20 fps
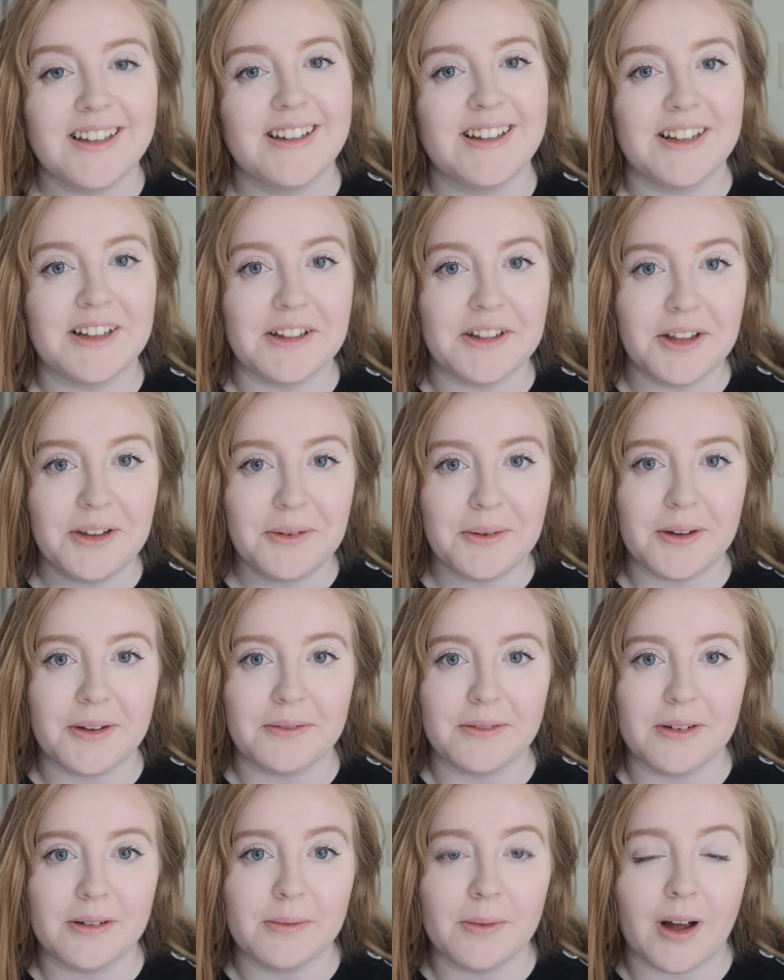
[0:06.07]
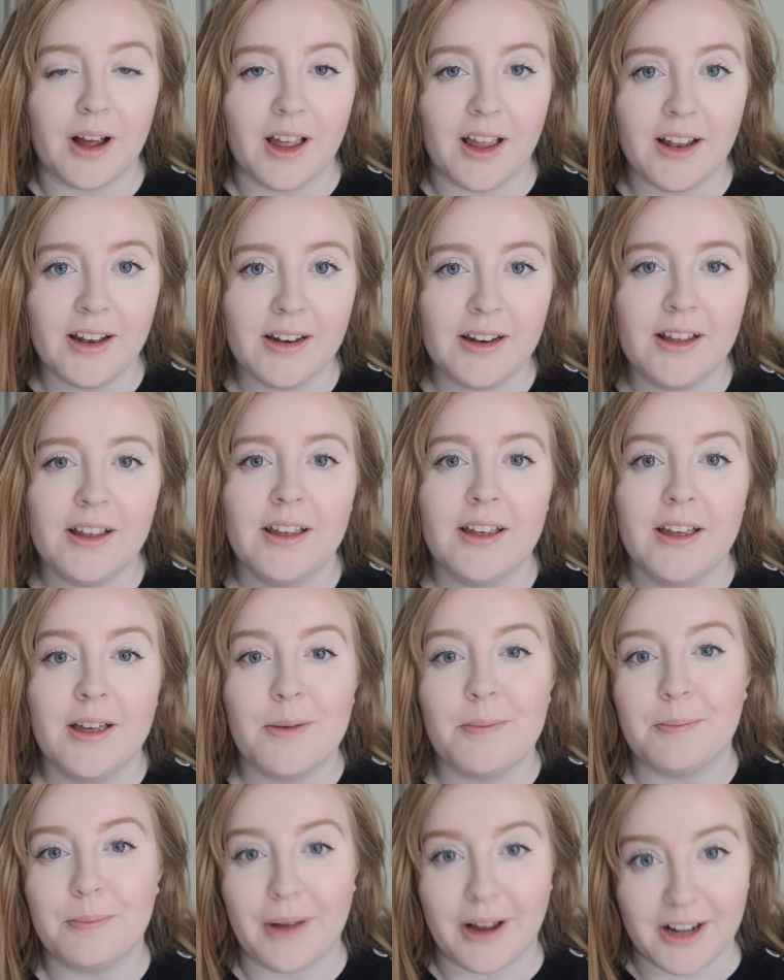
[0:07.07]
Hello everyone,
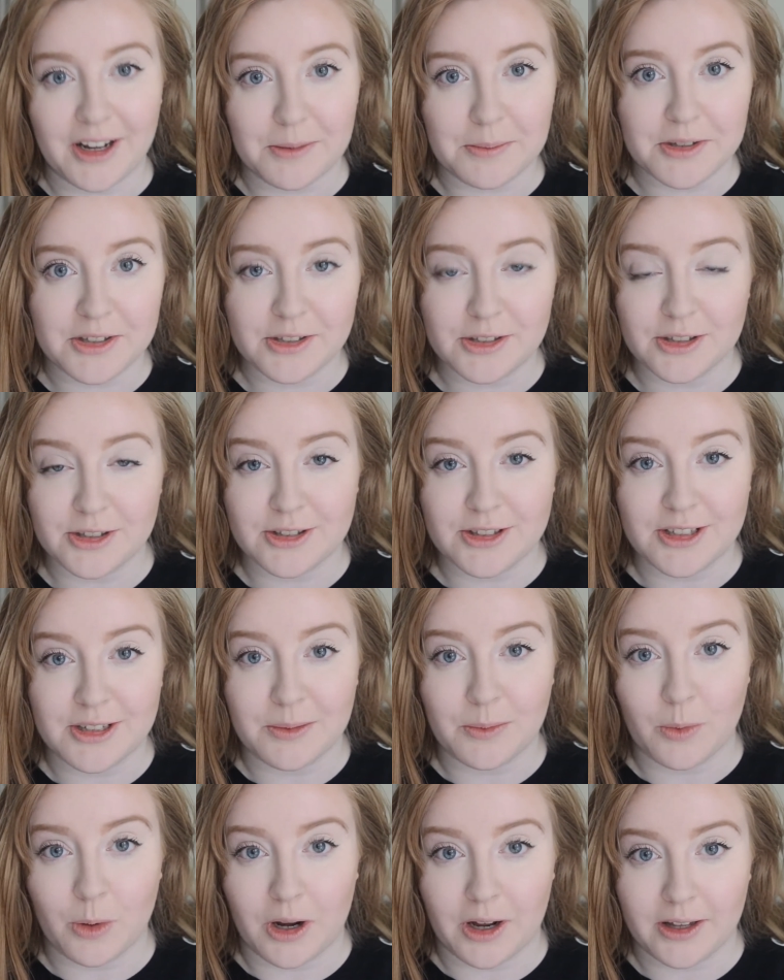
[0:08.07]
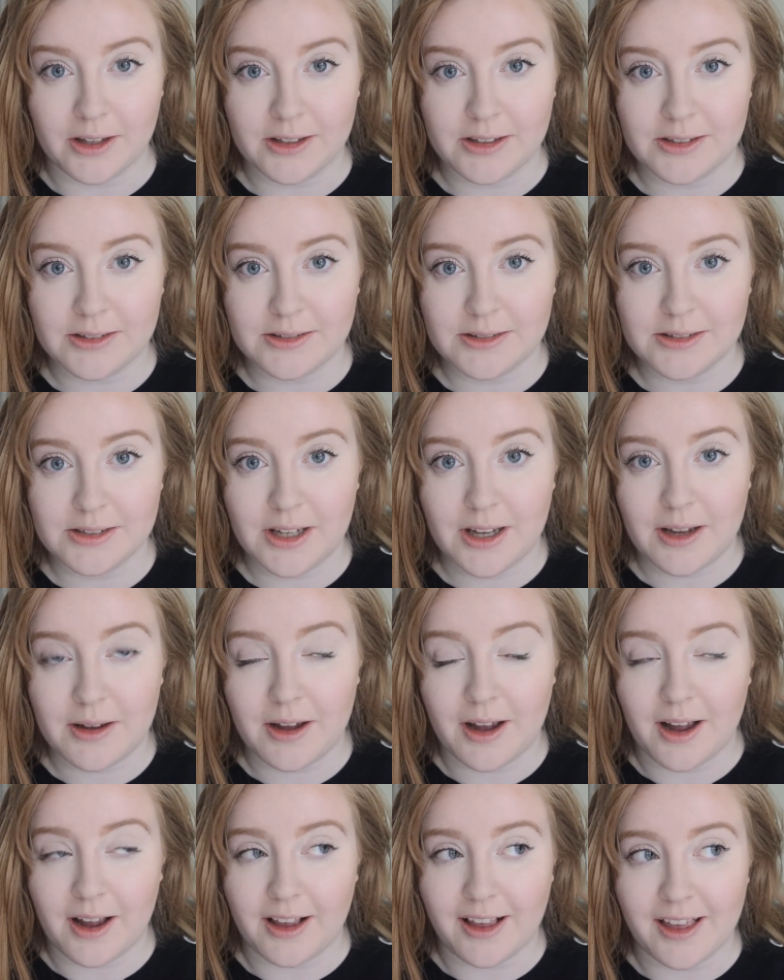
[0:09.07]
my name is Justine Wild.
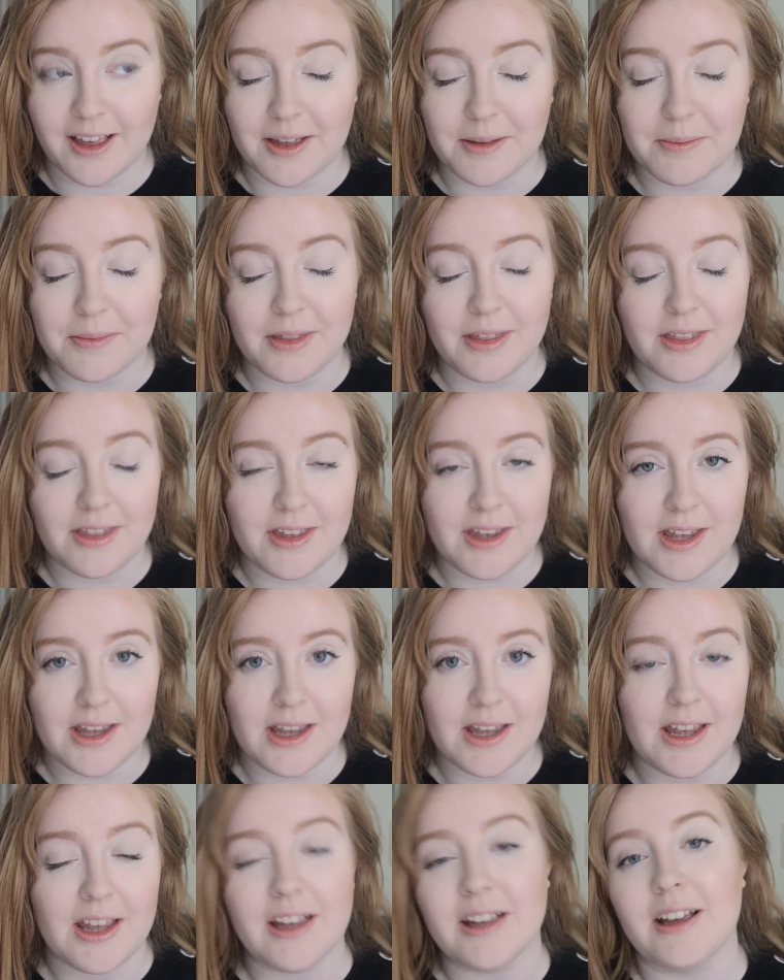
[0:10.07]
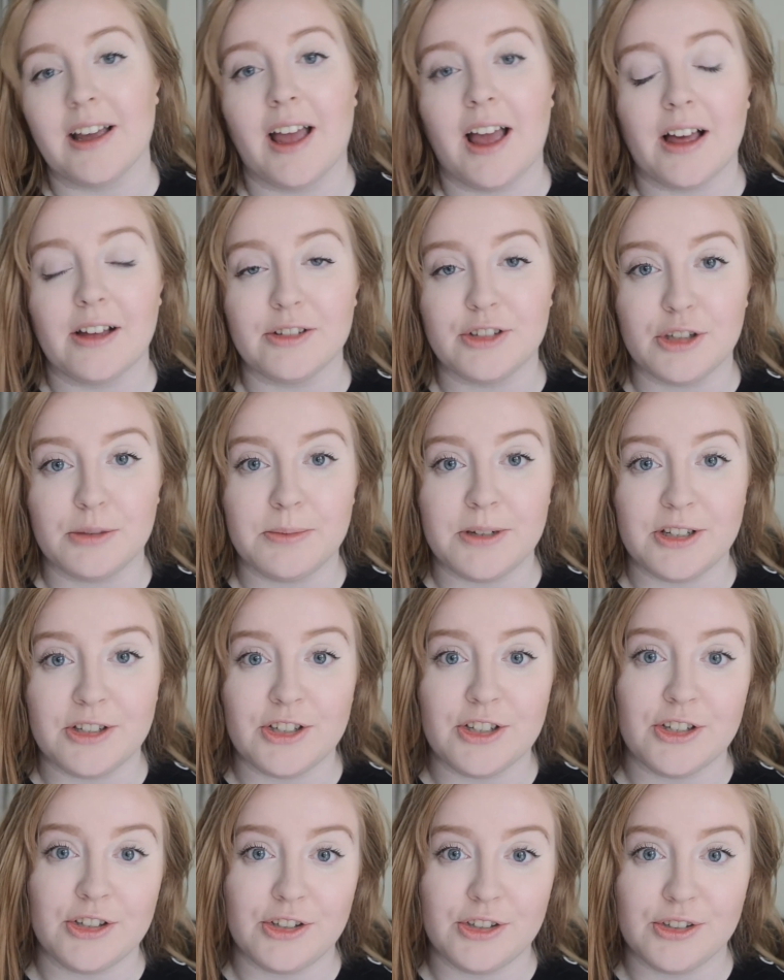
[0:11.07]
I am the
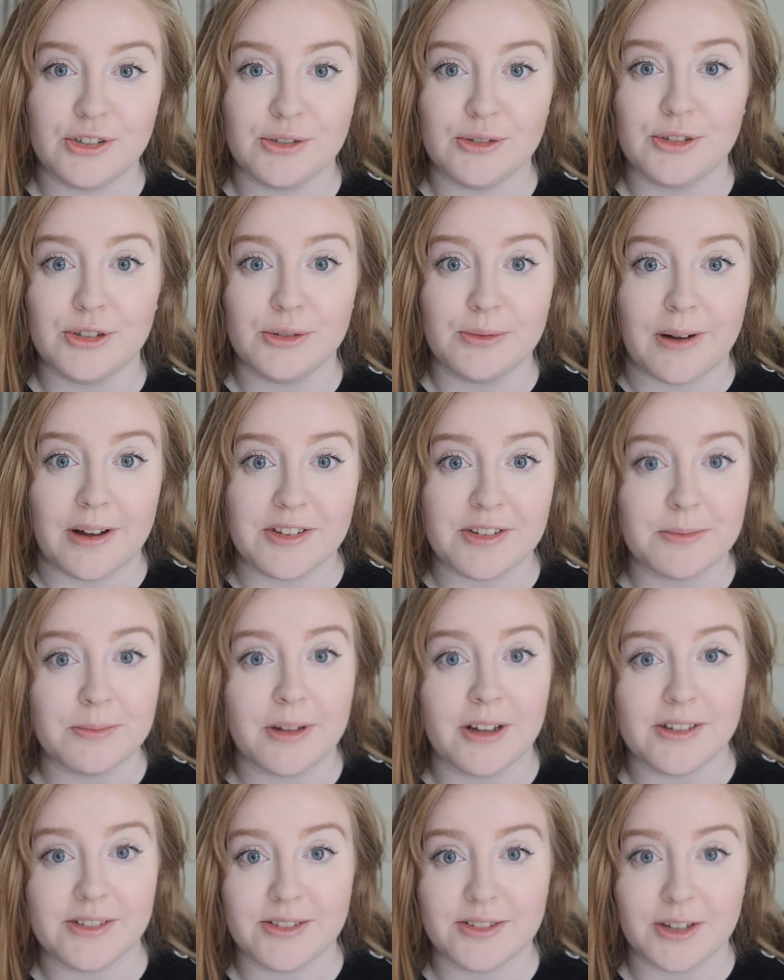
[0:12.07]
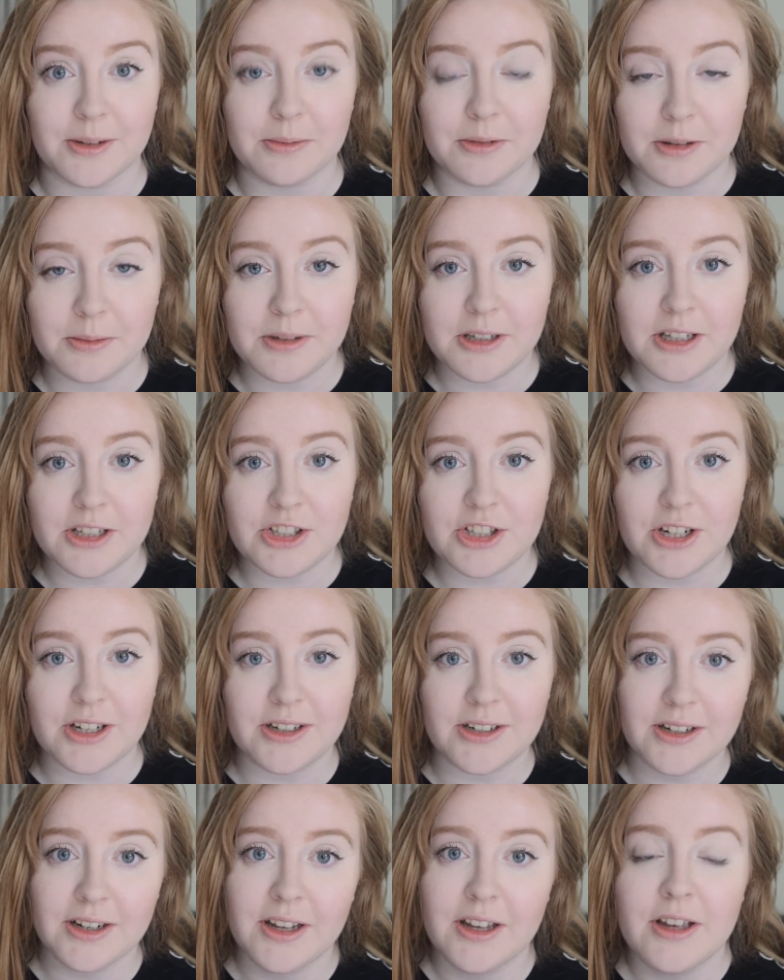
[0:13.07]
LGBTQ2S+ Subcommittee Chair
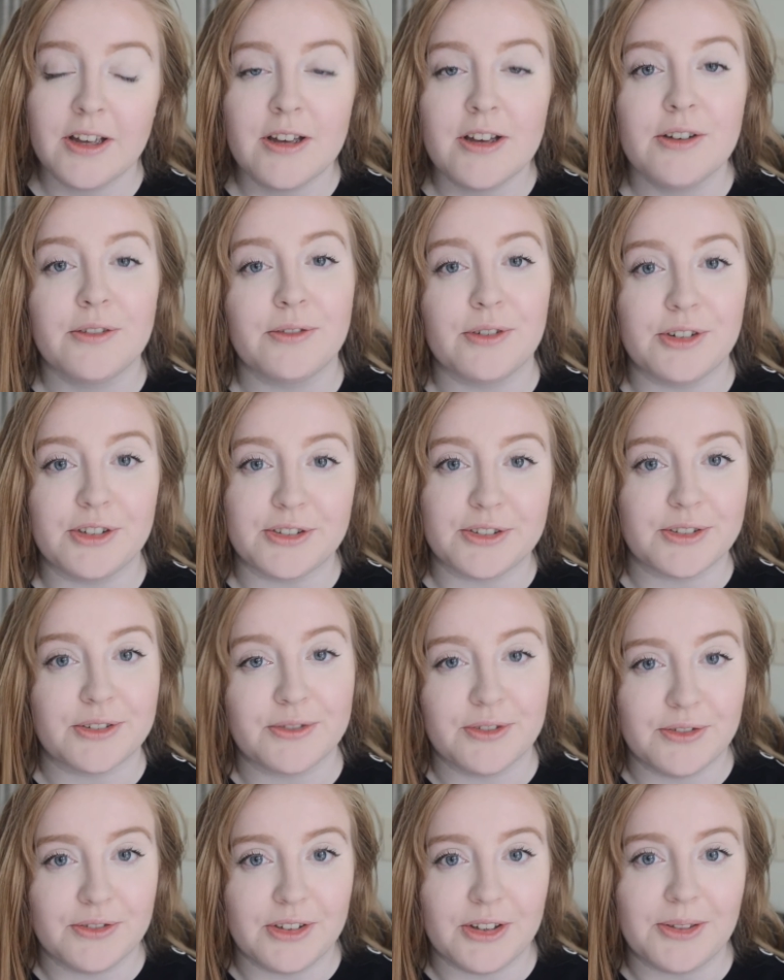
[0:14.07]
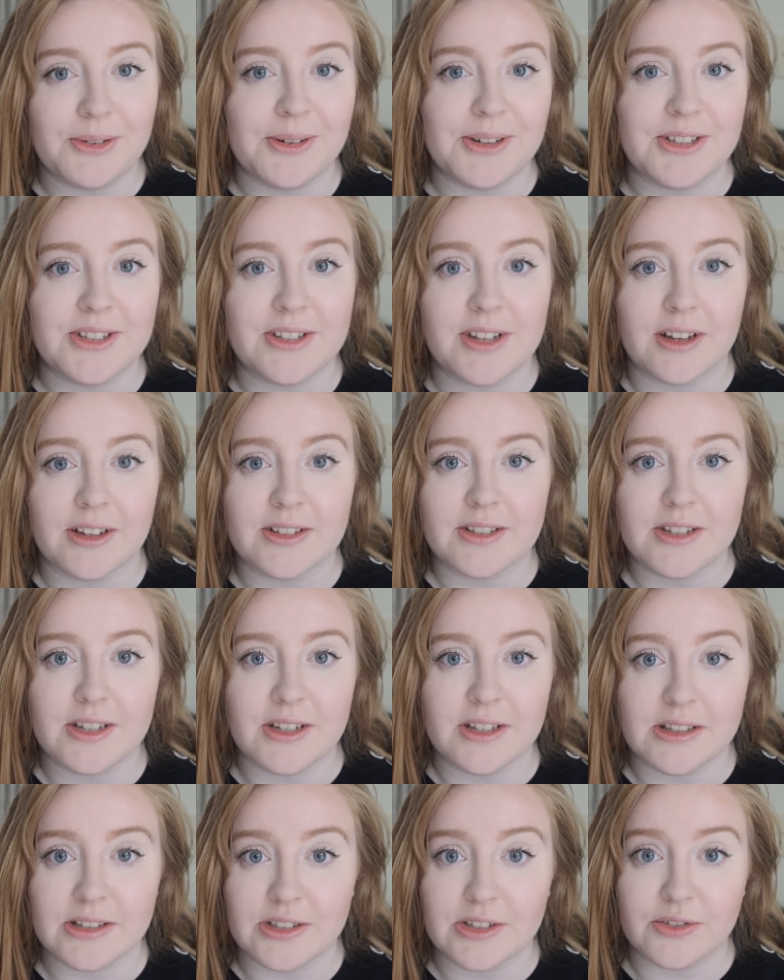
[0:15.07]
for District
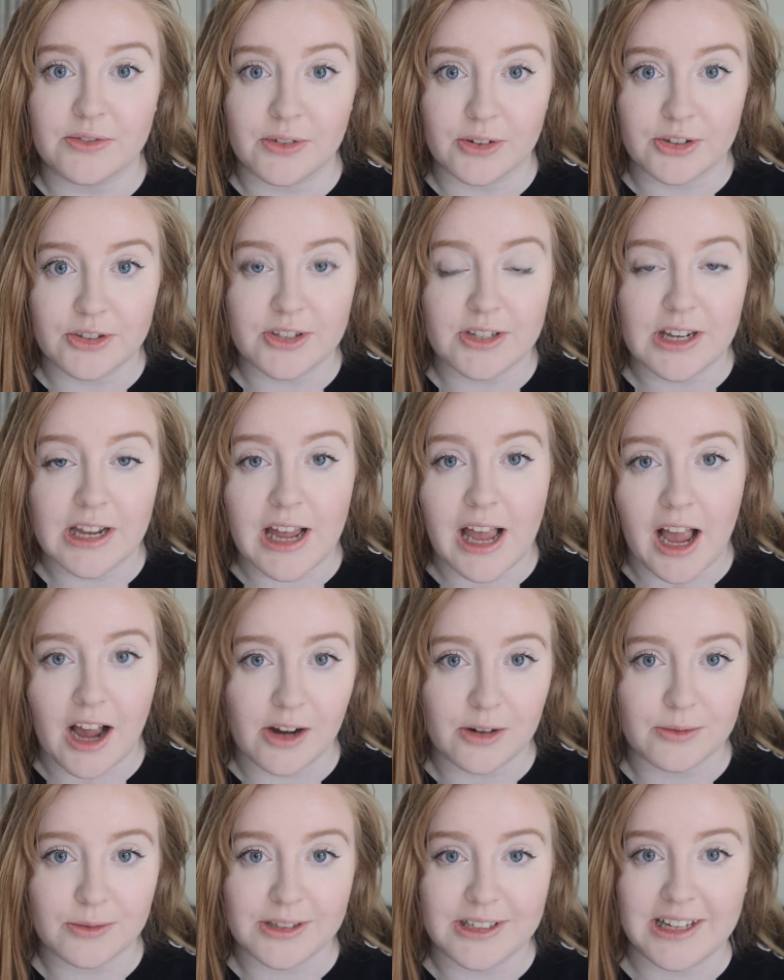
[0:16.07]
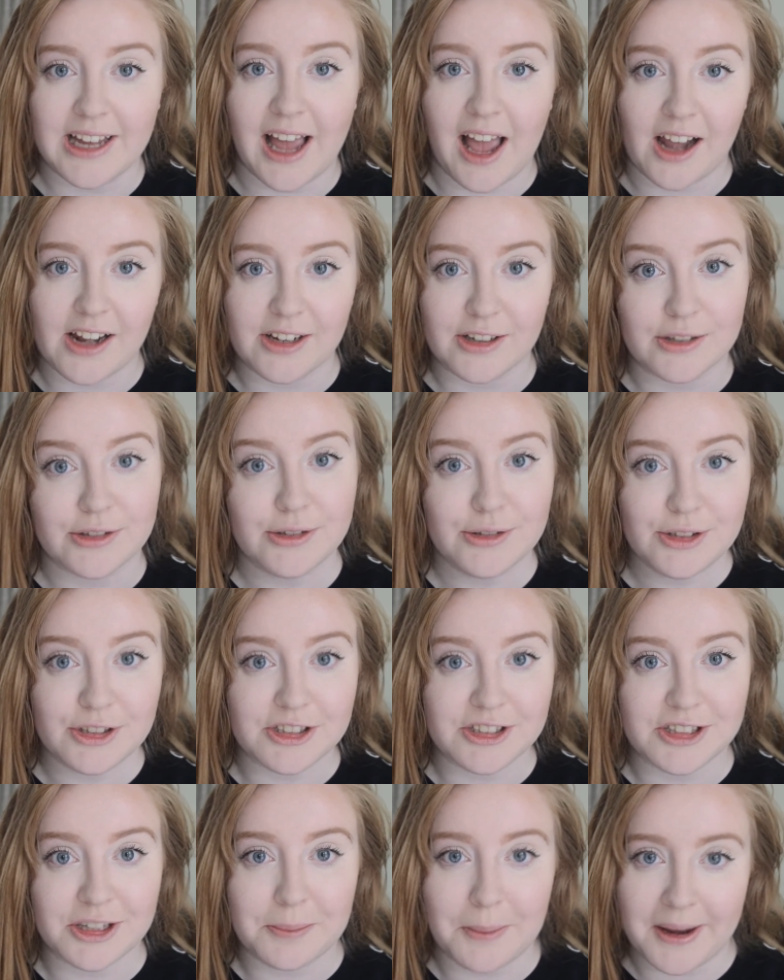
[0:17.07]
5360's Diversity, Equity, and Inclusion
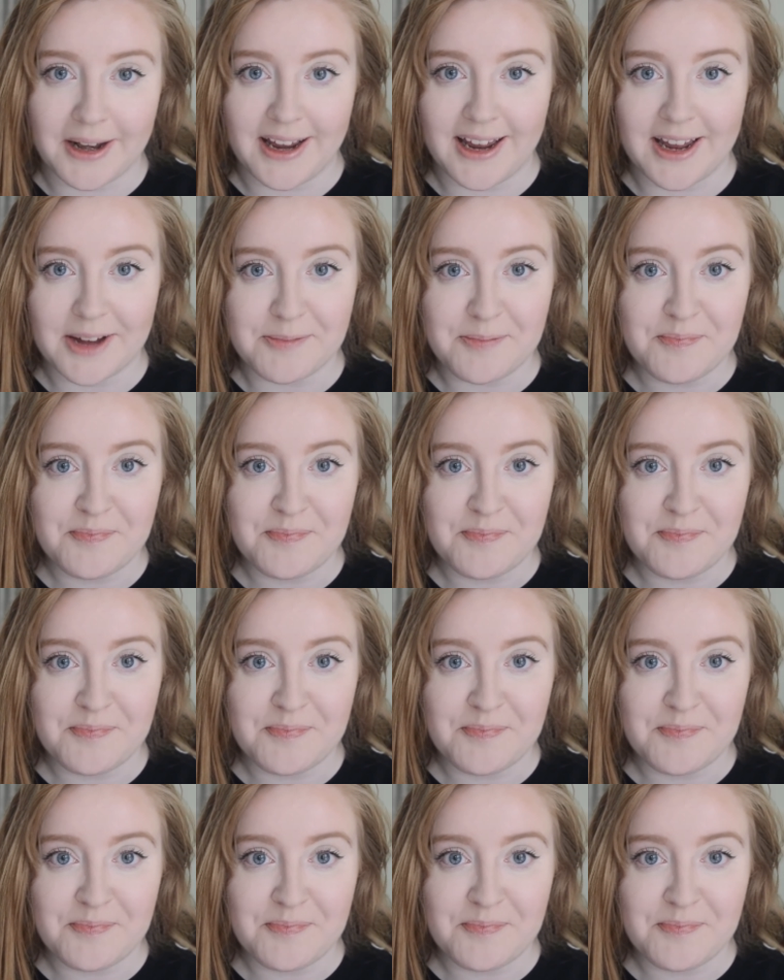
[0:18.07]
Committee.